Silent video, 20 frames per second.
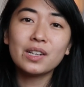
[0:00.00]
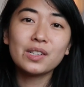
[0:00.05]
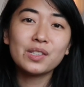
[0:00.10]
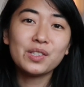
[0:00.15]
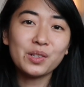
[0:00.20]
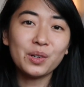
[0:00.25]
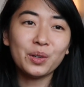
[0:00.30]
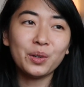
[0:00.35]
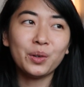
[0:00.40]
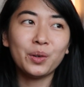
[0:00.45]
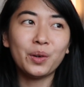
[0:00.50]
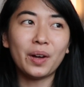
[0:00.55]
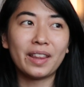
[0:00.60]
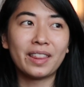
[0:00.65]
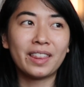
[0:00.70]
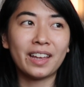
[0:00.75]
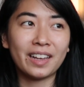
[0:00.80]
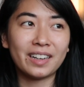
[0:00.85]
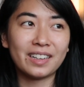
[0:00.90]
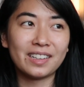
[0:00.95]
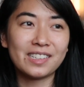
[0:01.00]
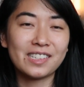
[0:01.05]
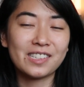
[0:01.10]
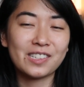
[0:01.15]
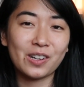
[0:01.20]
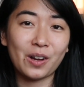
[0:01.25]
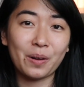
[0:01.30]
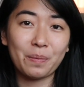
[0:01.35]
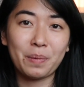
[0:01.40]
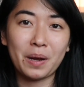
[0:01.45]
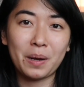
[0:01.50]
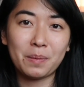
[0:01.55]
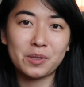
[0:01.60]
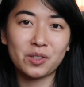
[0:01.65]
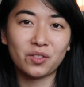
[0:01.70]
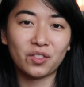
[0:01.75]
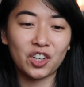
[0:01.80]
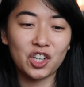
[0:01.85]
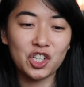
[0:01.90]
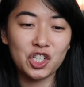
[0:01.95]
So that is Scott
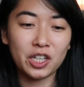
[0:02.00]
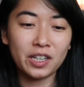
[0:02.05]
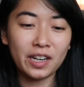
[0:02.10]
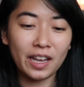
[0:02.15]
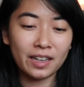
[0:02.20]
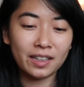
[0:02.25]
Pape's version,